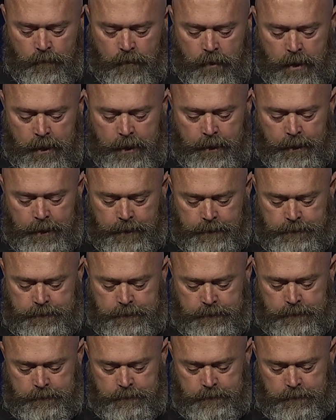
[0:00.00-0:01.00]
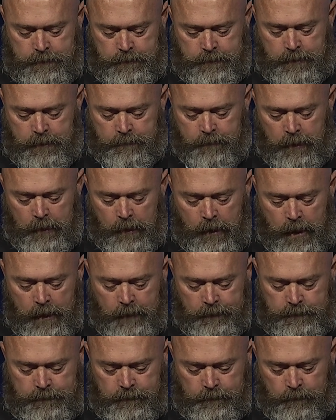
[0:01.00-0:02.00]
why it is that my
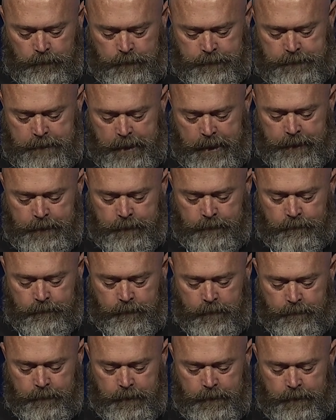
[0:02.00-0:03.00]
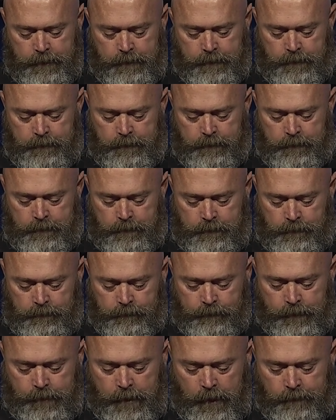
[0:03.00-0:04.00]
life was taken from me
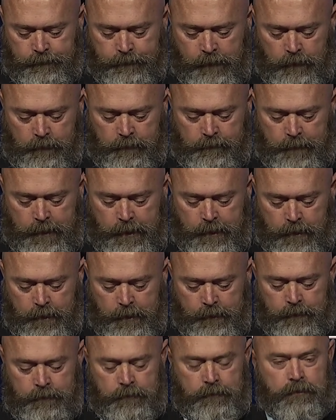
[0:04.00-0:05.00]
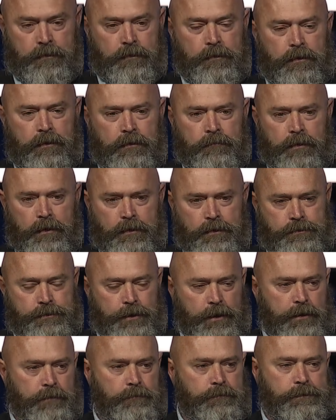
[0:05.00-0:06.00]
through no fault of my own, but the
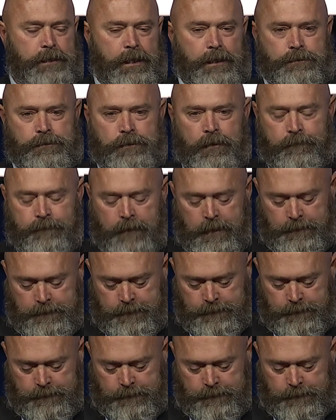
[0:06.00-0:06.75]
circumstances I faced